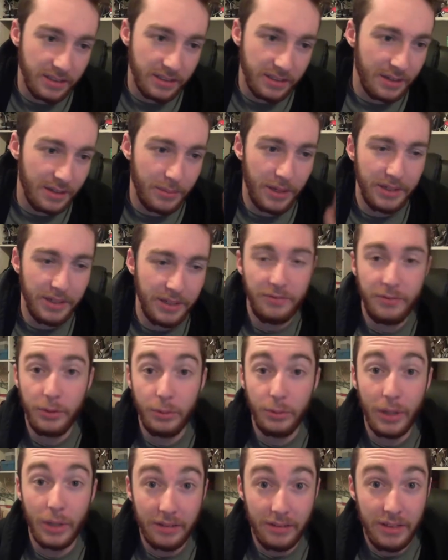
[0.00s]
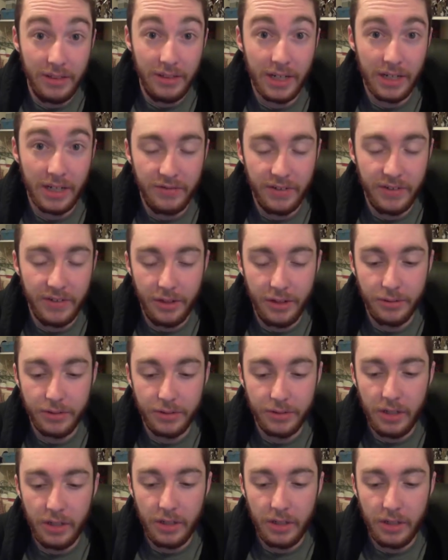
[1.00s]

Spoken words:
like button if you like these kind of videos.